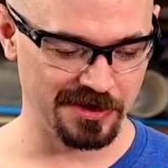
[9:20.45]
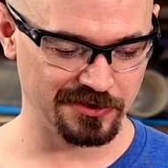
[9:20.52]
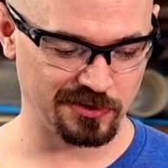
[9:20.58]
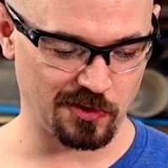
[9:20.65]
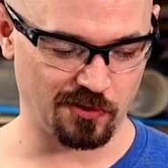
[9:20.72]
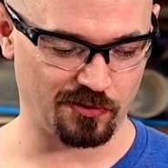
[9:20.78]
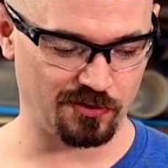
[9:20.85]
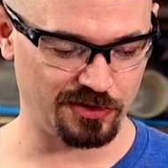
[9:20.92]

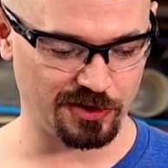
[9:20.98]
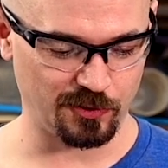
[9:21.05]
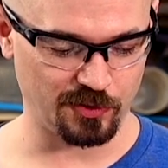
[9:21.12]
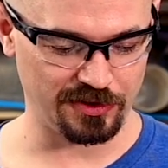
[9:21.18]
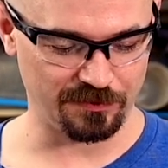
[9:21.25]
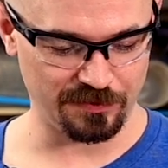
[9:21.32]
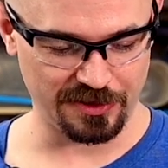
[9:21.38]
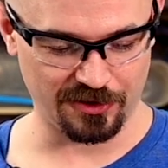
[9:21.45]
So it really
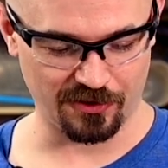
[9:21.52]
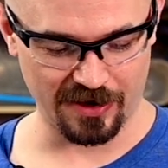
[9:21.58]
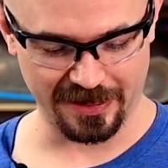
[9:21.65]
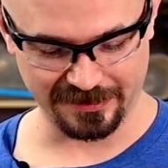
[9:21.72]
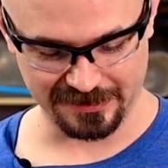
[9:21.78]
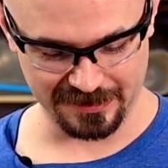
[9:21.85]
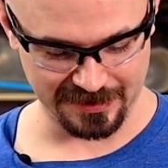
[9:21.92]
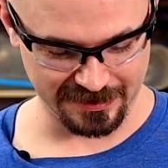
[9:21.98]
wouldn't be
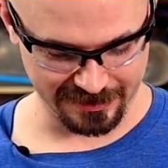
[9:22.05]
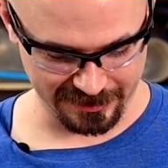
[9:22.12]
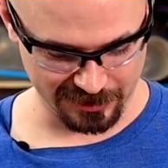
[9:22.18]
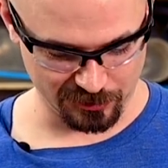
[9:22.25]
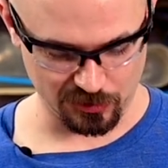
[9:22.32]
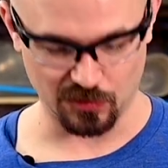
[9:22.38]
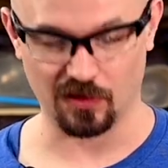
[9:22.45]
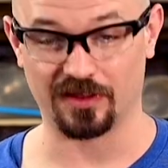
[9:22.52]
great to you
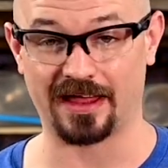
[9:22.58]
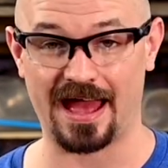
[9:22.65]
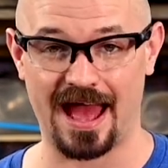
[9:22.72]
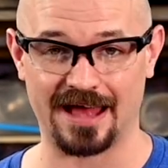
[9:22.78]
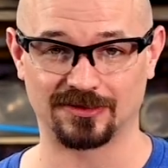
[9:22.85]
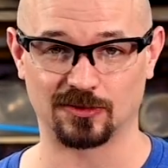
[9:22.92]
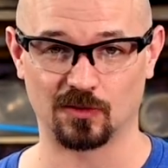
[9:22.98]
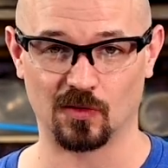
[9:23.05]
know do all the
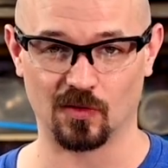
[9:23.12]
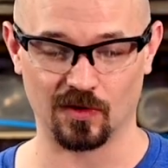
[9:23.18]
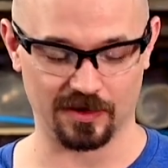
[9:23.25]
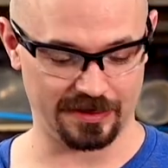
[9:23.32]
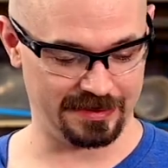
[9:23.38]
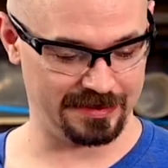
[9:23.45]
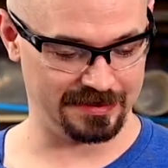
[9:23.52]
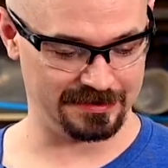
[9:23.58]
hassle
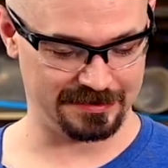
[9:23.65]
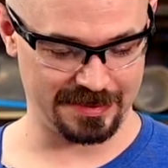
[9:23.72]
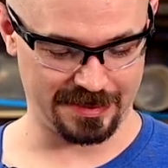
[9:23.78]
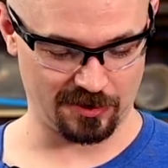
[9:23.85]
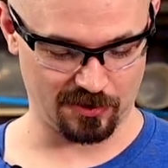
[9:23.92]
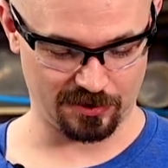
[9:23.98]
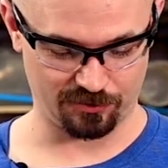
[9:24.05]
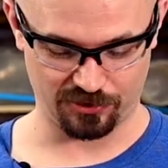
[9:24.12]
and
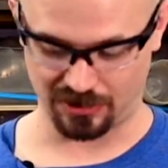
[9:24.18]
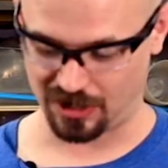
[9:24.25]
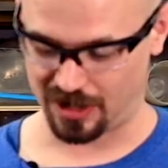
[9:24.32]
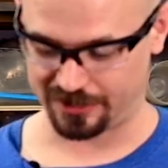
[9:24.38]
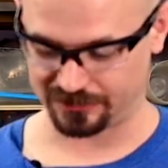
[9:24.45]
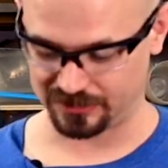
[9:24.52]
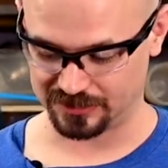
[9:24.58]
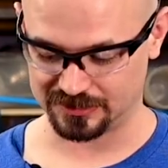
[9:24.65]
take all the
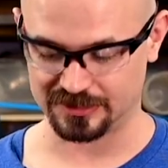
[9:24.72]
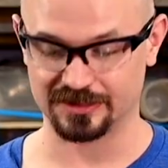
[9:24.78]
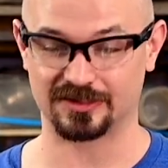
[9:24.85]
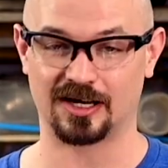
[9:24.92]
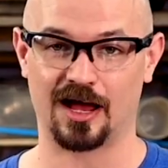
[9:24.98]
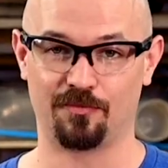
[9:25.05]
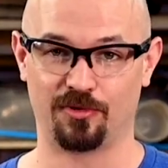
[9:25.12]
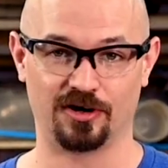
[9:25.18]
precautions to
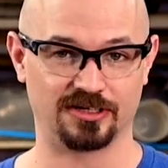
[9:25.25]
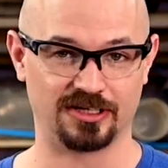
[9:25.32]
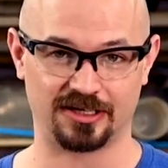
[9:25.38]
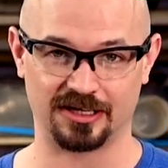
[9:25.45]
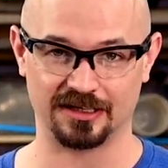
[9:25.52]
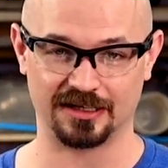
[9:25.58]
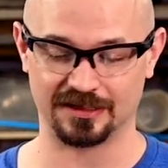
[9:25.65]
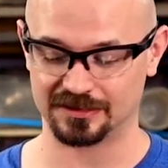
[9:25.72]
stop
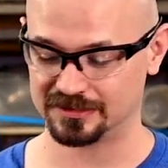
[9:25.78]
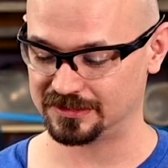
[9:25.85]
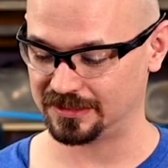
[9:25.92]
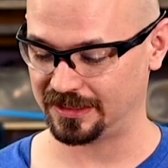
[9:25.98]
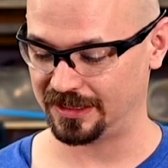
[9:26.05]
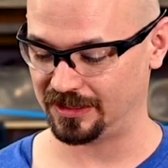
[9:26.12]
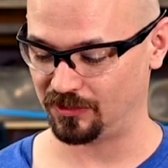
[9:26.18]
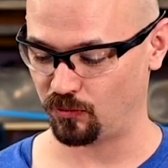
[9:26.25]
particulates
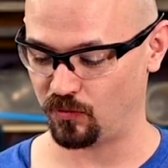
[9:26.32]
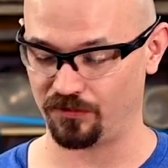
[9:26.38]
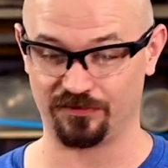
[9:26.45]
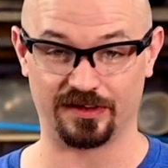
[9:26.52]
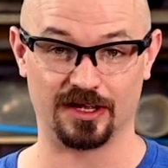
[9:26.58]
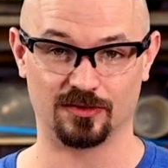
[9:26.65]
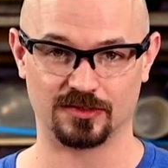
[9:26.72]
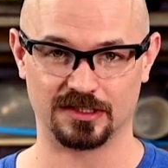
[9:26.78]
eh, or
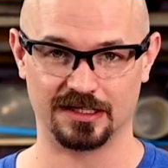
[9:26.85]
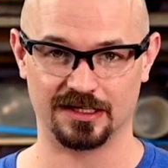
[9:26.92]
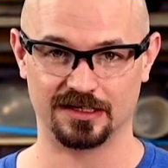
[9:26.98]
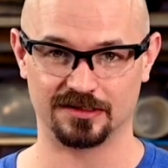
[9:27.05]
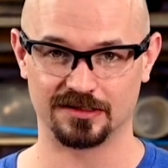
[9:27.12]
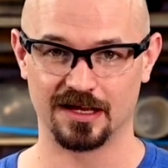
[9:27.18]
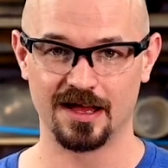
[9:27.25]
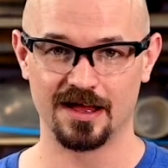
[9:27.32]

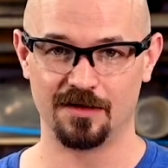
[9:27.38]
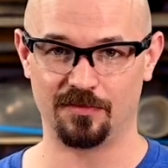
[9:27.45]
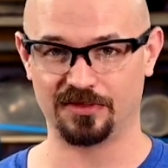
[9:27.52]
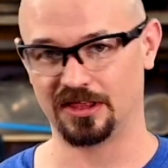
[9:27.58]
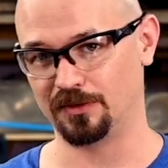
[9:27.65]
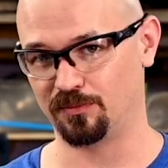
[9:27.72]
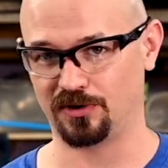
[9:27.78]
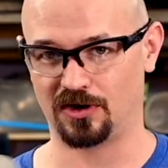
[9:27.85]
VOCs, but
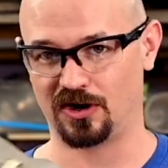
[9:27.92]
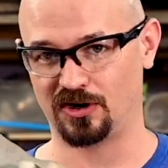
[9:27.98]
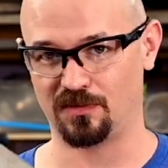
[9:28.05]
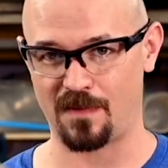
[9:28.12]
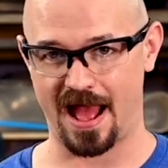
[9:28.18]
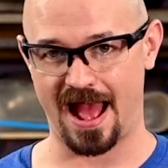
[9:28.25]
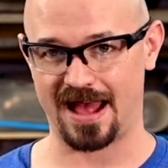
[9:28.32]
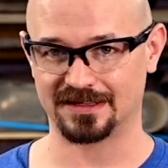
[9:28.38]
then put on your
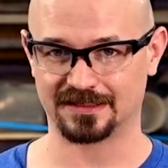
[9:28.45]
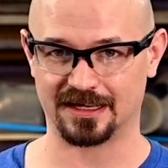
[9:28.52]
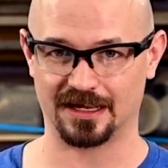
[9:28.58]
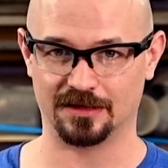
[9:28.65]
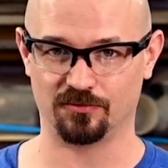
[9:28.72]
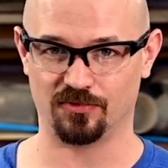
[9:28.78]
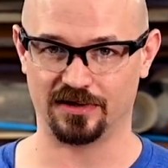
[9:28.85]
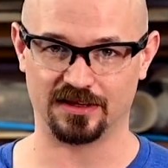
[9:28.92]
mask
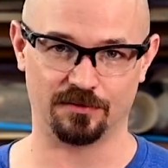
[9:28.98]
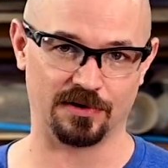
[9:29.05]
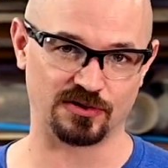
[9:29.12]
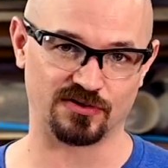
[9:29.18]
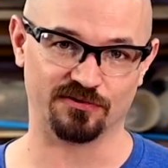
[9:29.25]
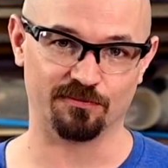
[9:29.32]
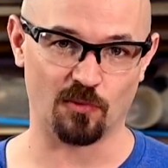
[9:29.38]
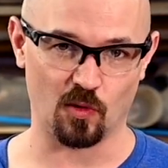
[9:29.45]
and breathe a
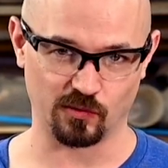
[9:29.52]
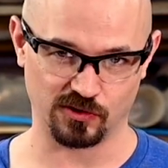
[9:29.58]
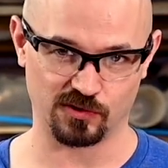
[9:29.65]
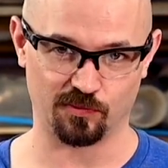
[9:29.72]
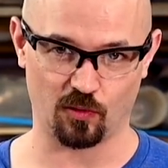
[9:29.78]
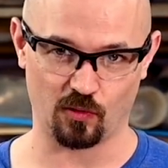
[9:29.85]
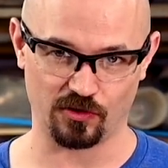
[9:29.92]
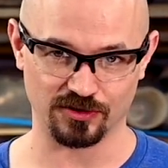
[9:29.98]
bunch of mold
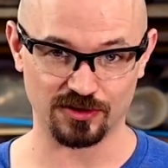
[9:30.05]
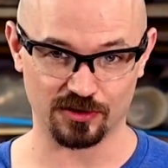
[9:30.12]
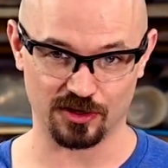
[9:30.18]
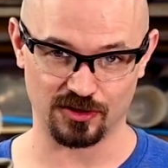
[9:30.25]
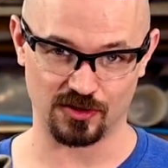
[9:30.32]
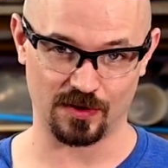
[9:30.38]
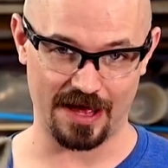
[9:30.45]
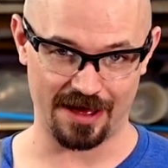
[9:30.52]
spores
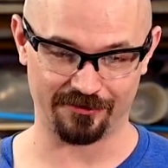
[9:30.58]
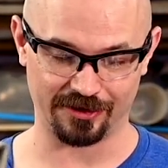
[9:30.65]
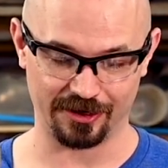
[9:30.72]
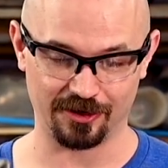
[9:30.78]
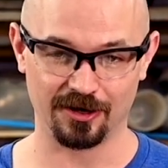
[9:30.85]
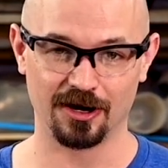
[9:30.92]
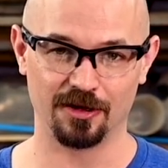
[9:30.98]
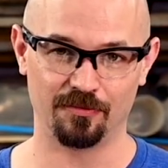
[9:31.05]
because you haven't
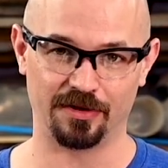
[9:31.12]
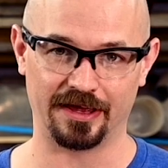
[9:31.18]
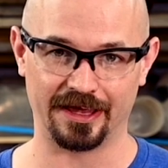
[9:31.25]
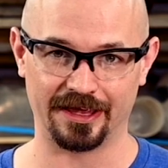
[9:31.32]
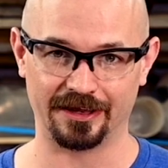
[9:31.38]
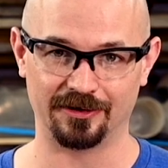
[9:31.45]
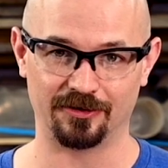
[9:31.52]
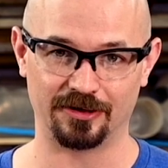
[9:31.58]

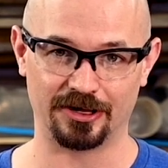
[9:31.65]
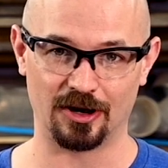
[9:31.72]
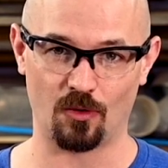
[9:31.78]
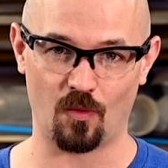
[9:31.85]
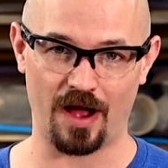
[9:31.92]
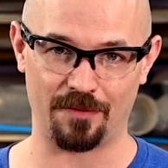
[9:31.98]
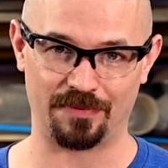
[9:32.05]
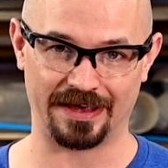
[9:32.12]
been you know
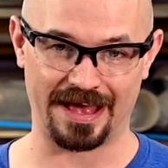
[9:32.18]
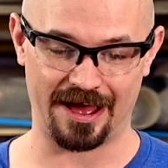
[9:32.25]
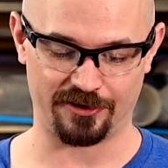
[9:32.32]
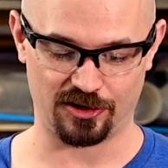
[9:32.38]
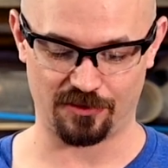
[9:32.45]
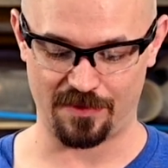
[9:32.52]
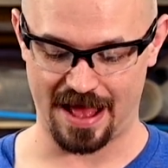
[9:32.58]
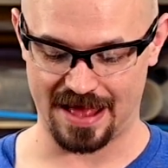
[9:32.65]
wiping out
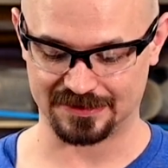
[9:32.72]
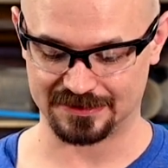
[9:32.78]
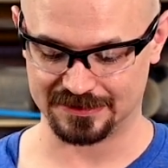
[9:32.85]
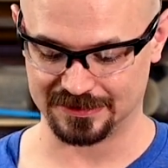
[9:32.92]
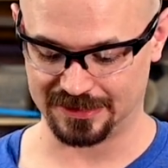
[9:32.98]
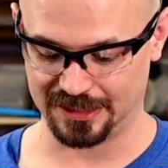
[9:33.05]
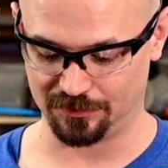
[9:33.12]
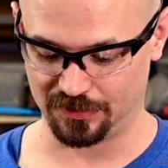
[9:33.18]
your mask
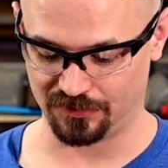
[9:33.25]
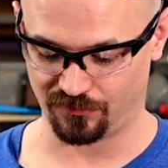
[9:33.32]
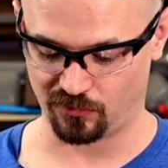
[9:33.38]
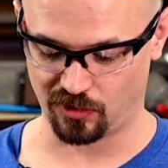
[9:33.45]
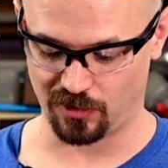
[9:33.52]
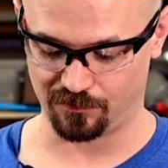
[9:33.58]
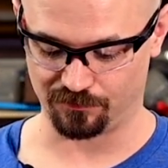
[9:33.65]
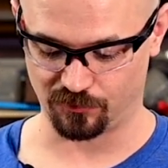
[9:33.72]
to keep it
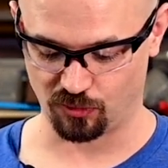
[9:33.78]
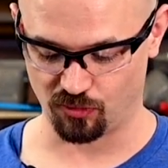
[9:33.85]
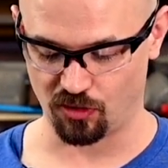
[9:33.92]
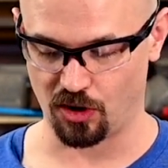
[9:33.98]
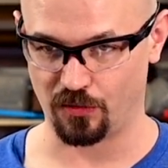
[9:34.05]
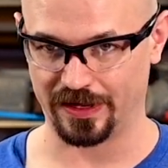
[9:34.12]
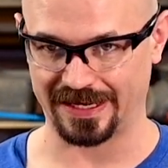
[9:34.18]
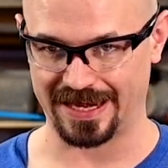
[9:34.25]
from
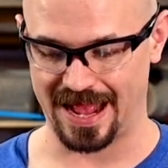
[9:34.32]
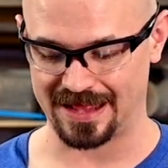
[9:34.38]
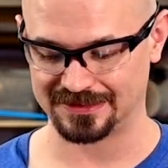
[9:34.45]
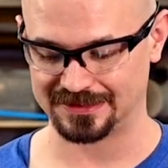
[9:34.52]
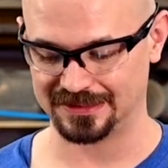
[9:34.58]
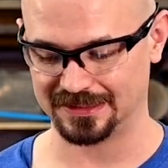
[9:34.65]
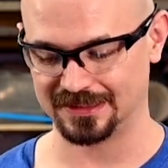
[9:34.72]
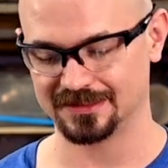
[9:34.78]
growing
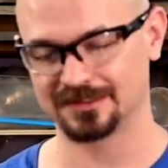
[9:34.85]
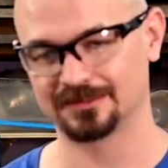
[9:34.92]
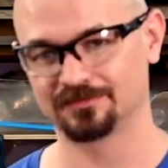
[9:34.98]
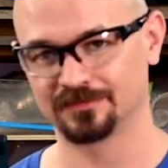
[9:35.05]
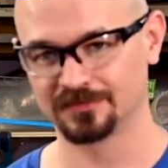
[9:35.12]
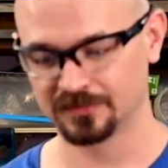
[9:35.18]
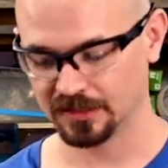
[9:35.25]
nastiness.